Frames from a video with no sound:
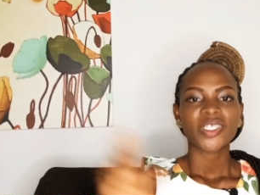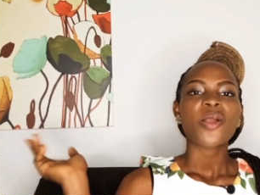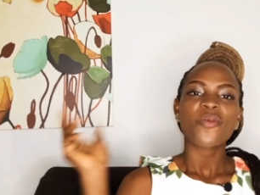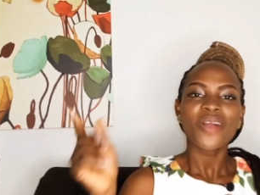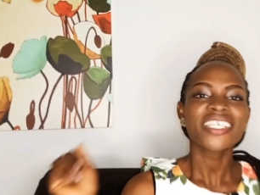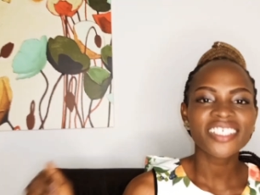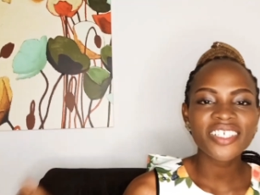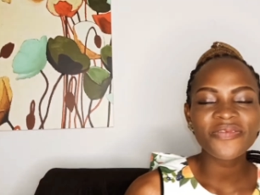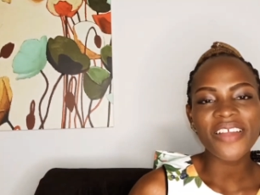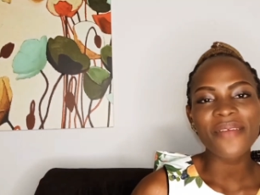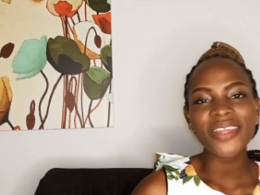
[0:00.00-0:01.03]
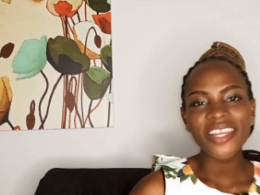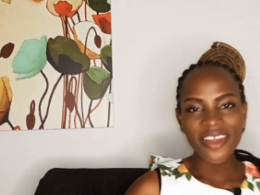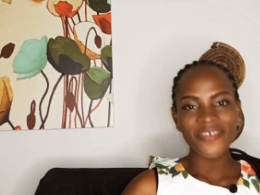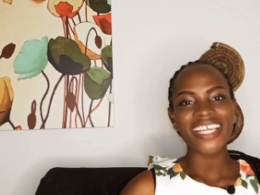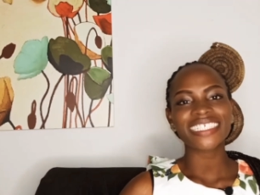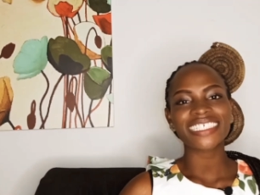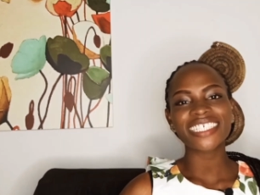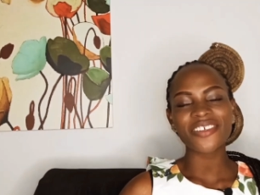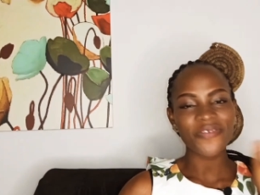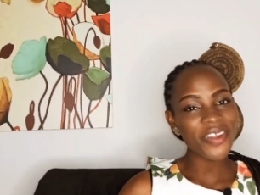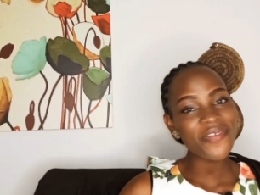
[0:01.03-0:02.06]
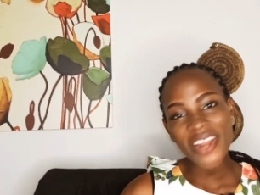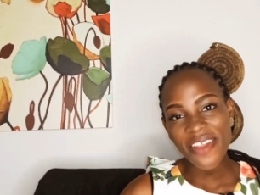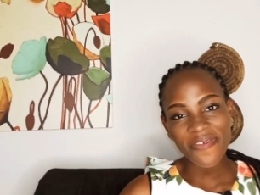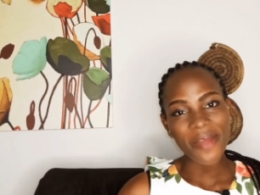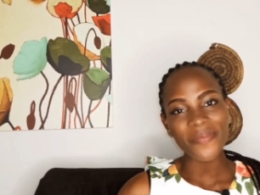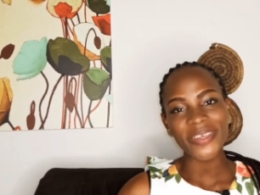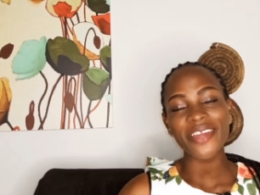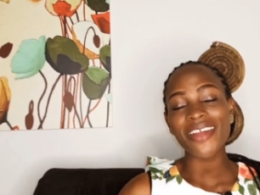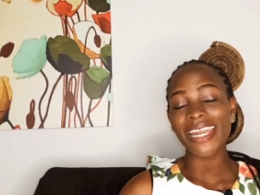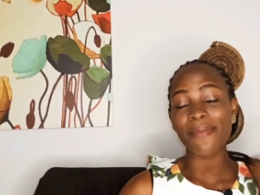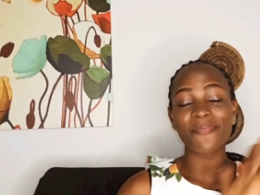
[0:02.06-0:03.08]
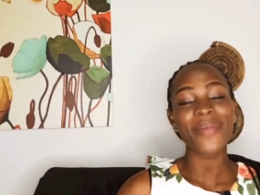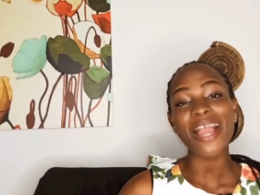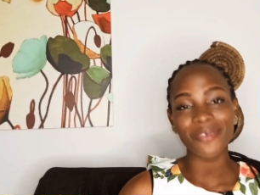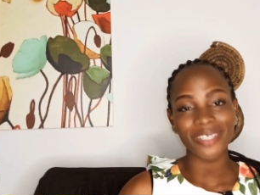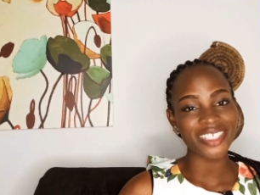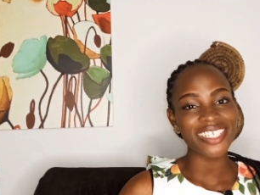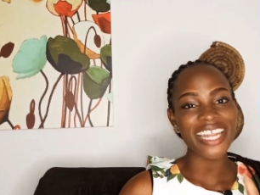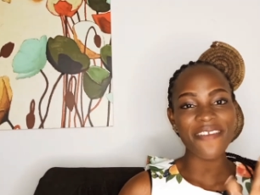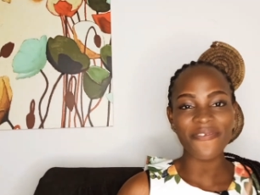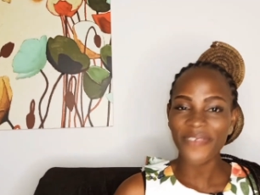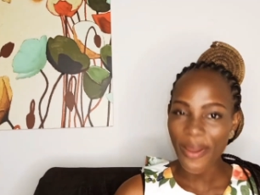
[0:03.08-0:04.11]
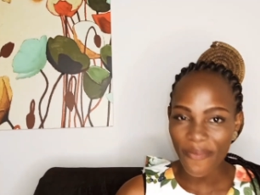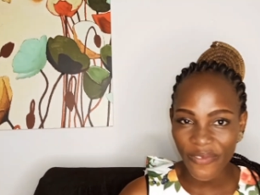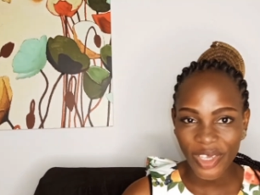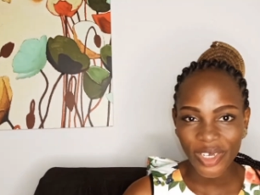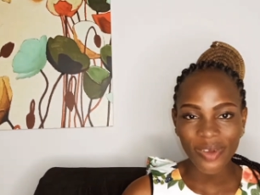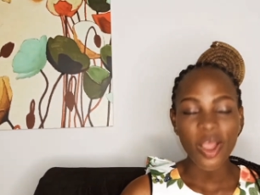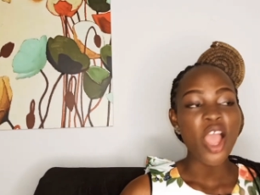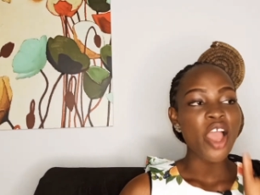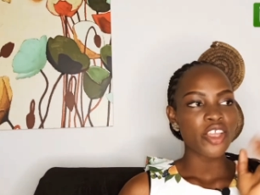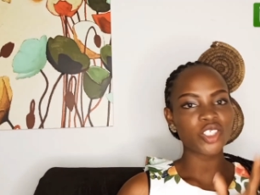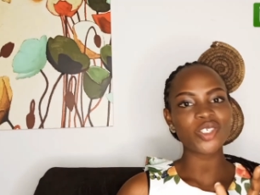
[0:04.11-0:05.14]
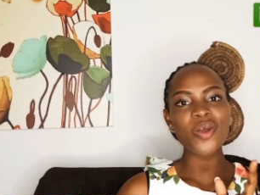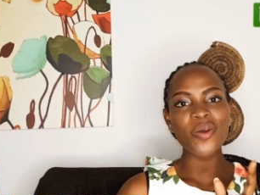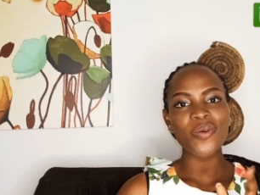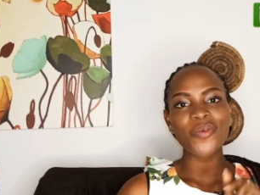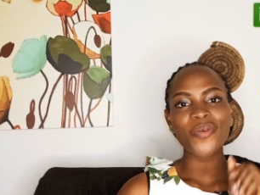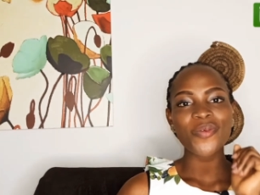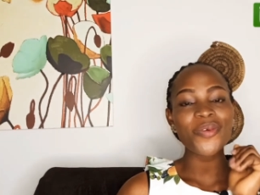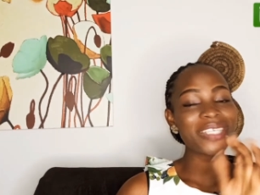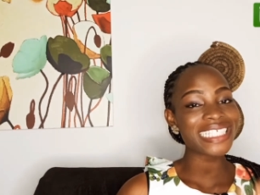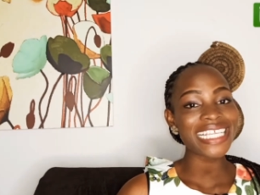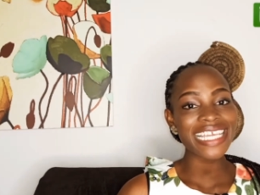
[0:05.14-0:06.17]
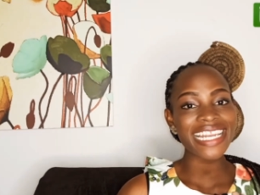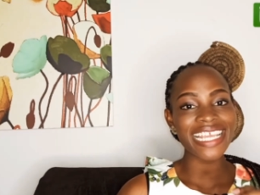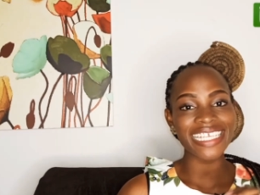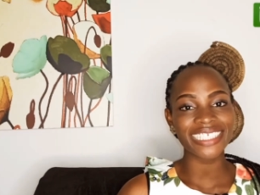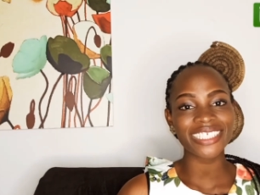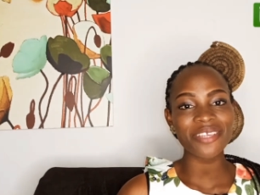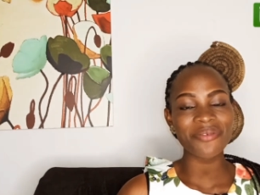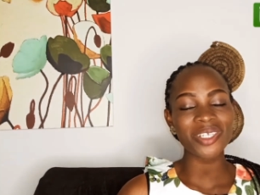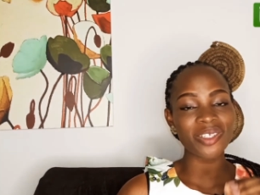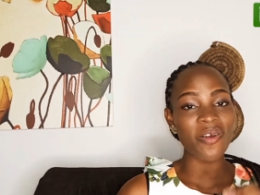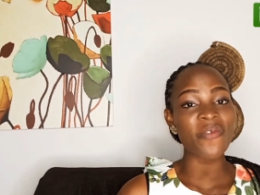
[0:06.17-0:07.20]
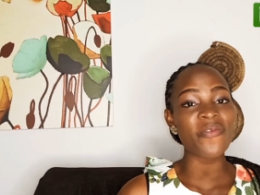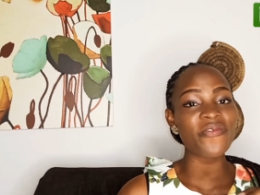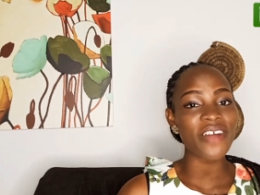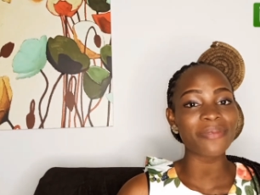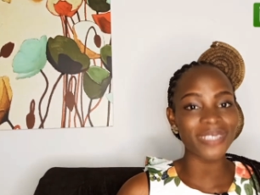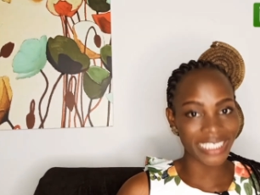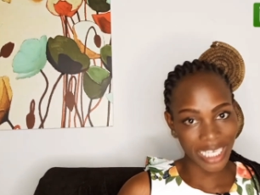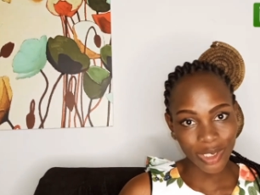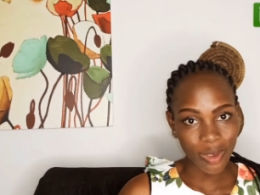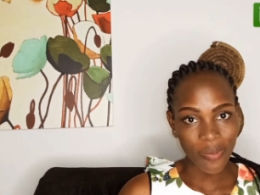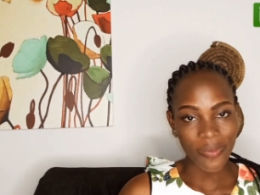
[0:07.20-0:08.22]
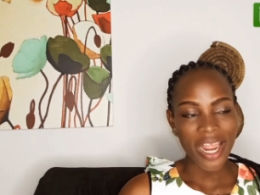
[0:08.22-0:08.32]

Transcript: What's good, family lovers? It's your favorite farm girl, and I'm back with another farm video. So we started a series on farm setup.